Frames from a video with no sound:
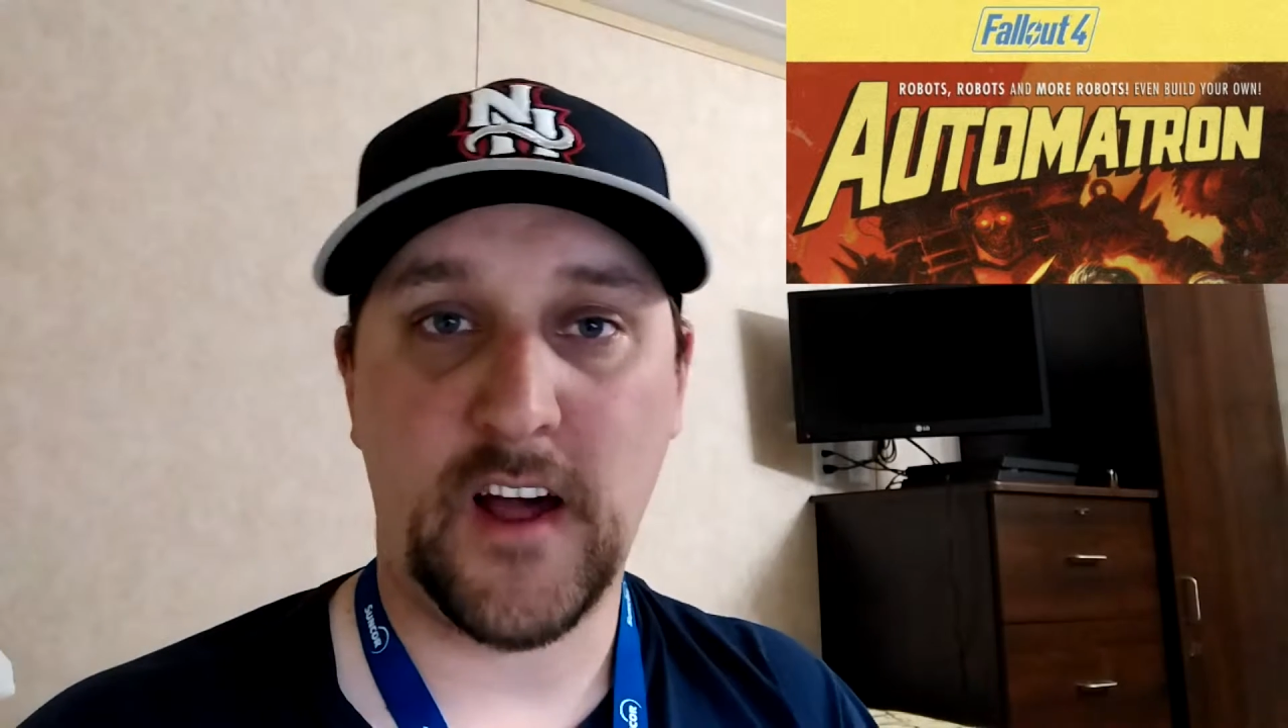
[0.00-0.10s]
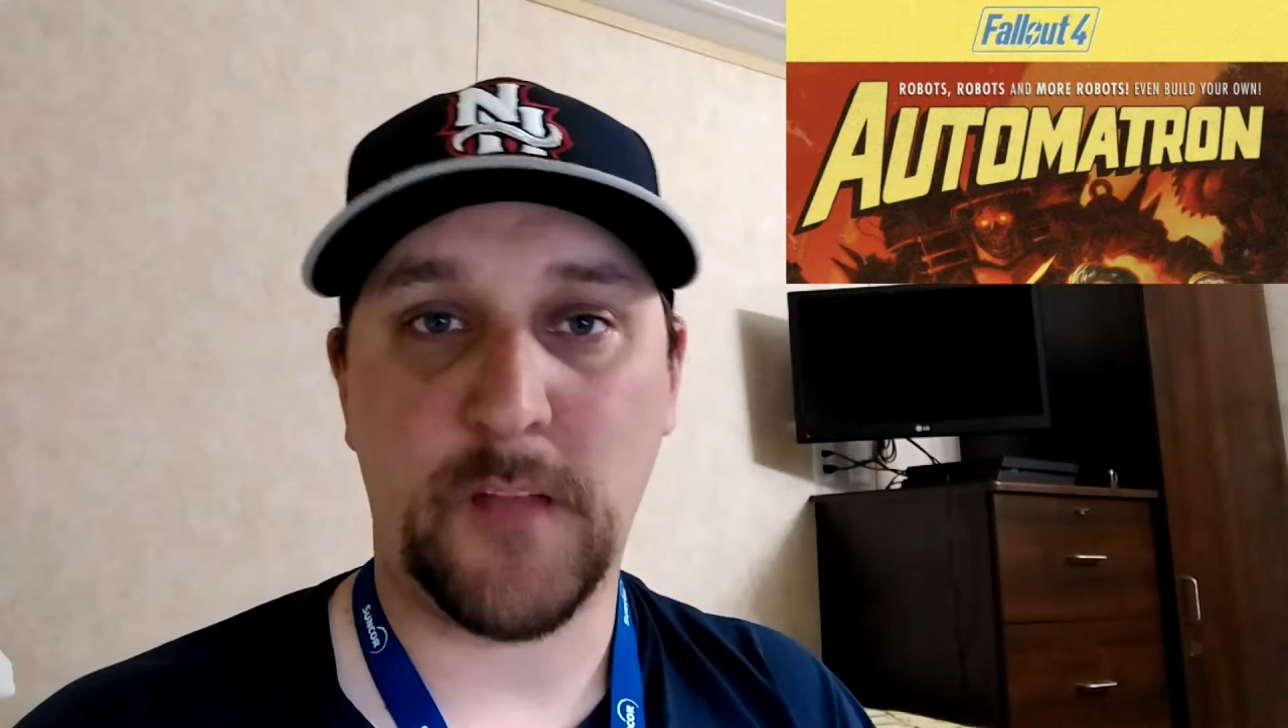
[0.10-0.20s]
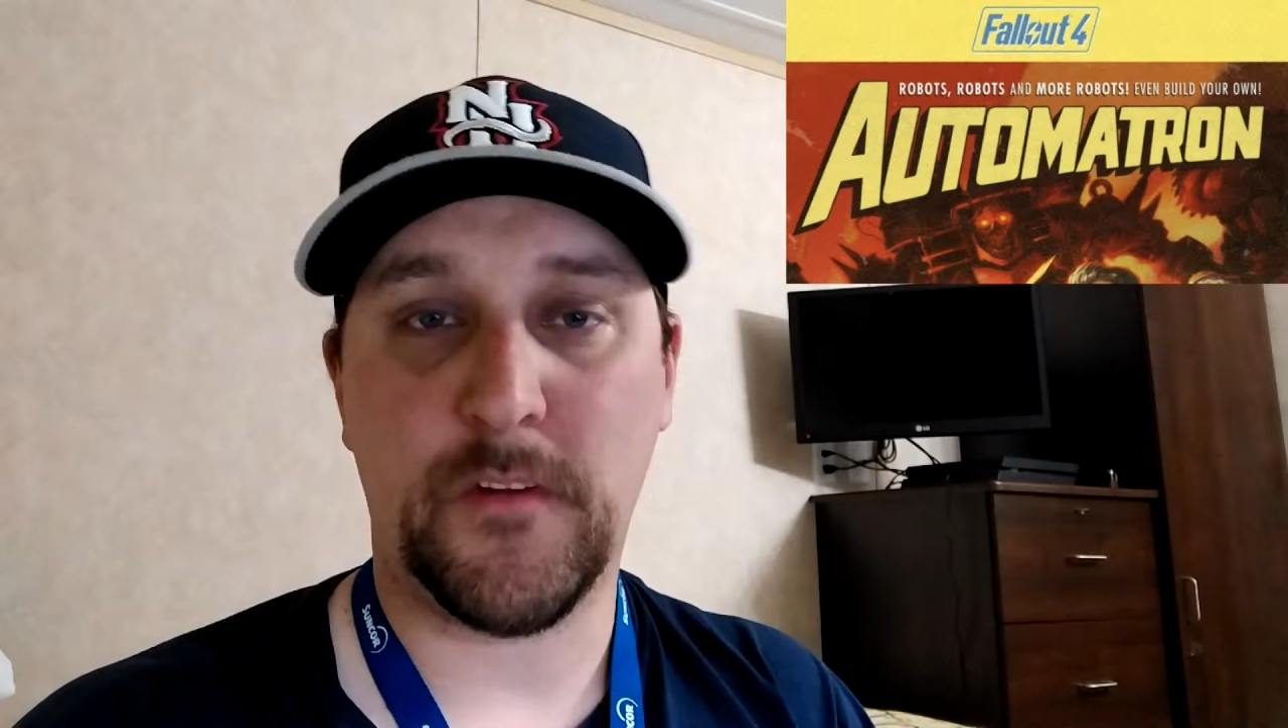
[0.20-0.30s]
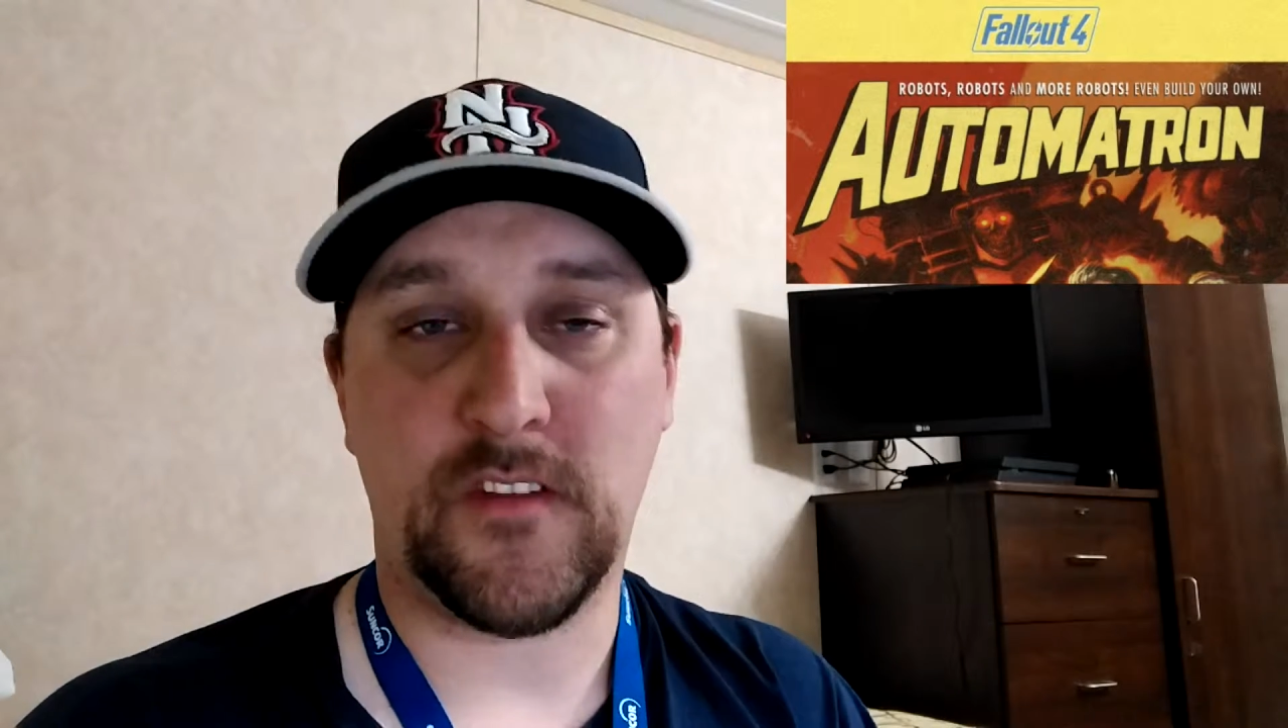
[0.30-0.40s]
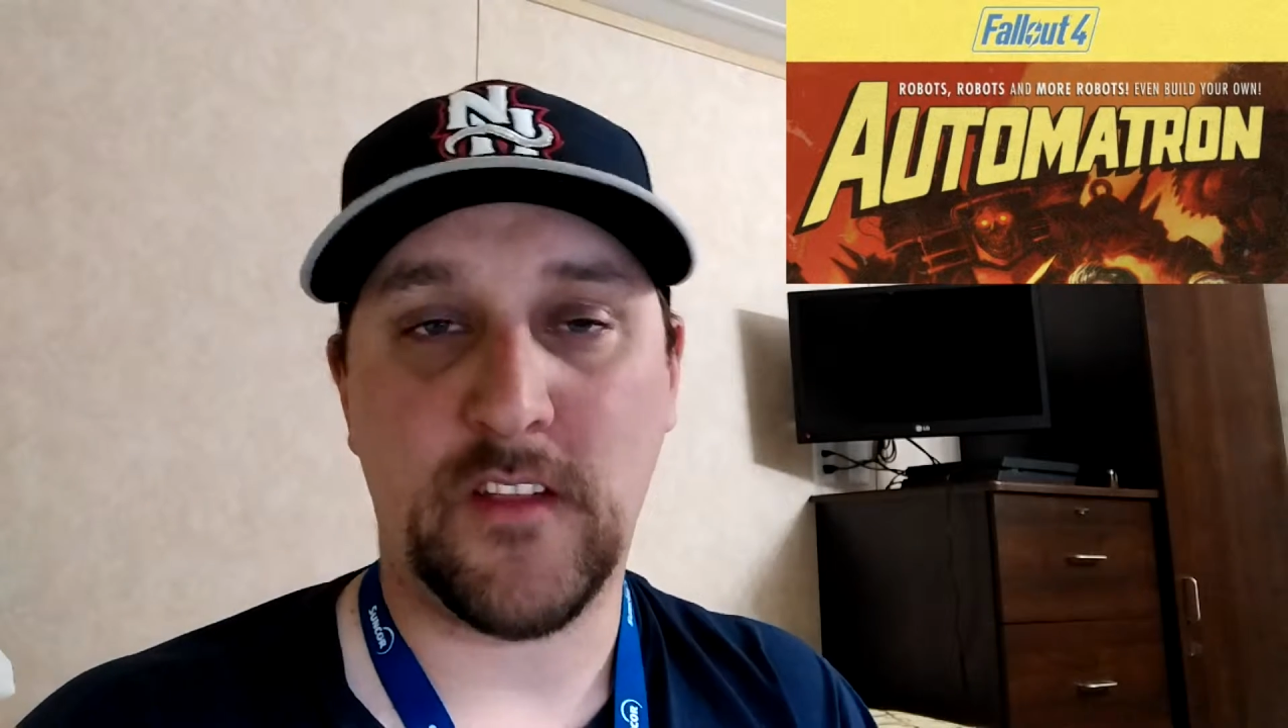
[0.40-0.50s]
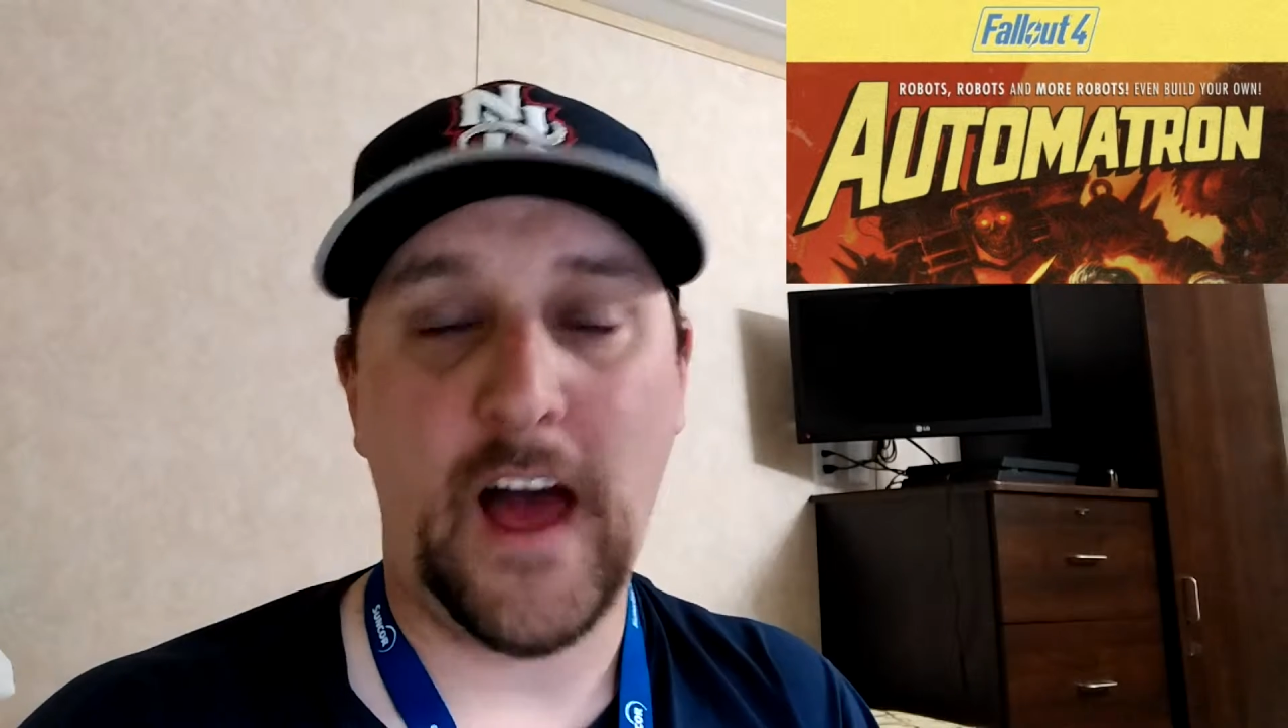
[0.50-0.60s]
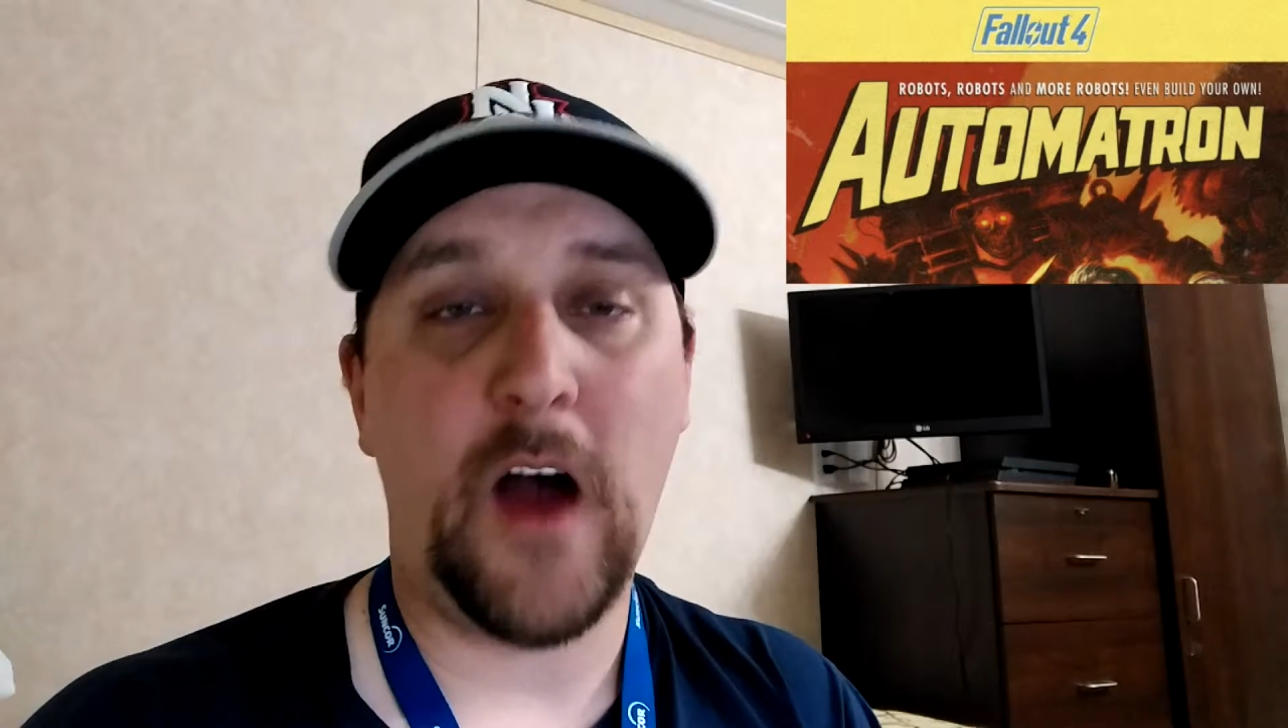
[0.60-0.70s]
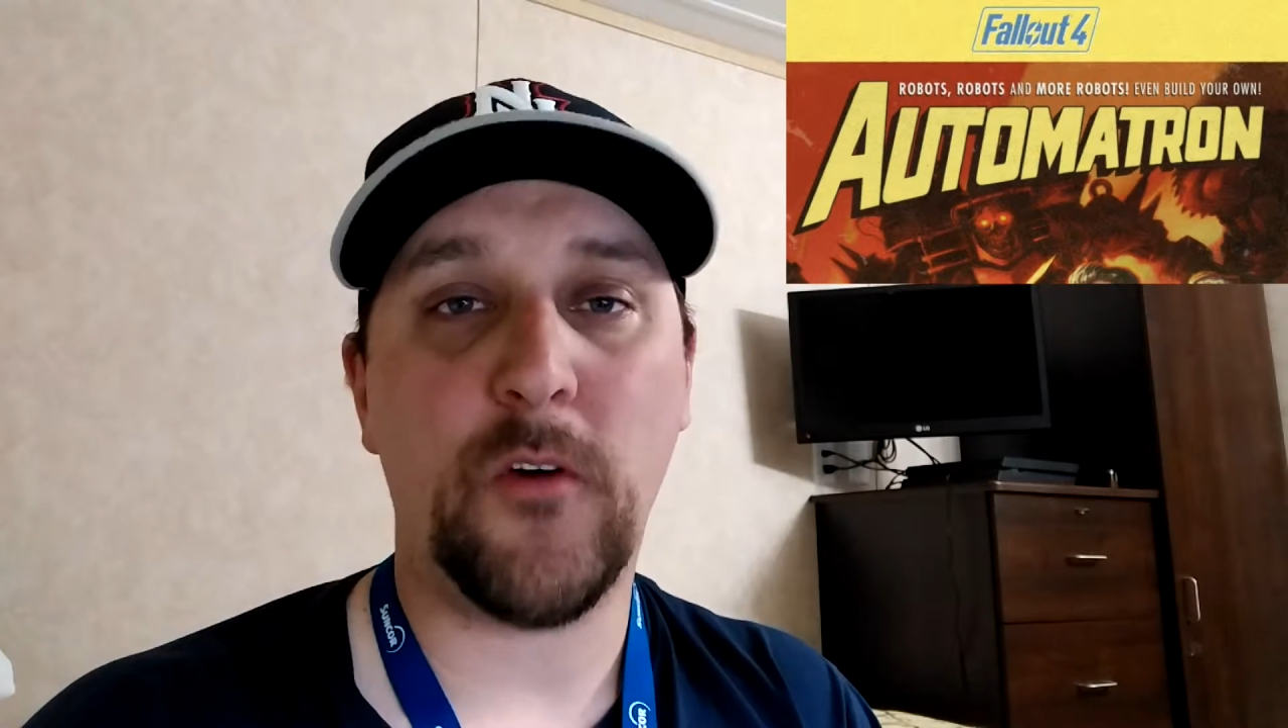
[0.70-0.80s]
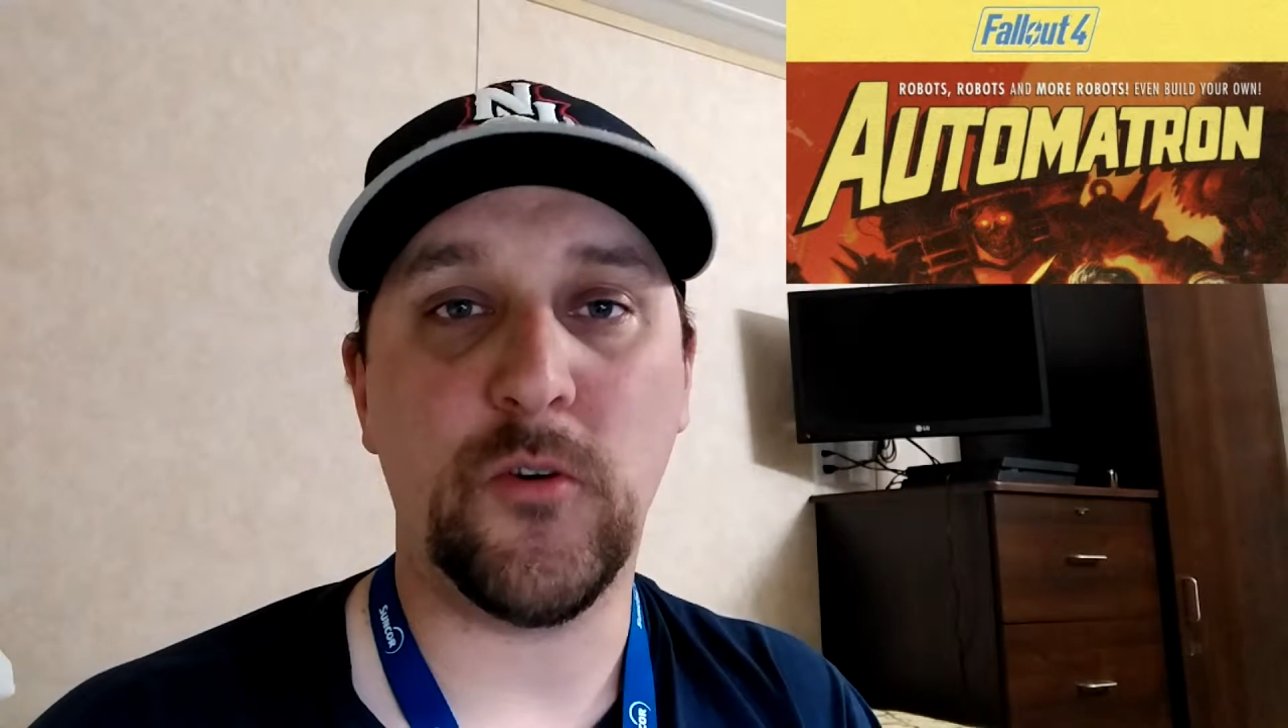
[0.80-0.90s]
elements allow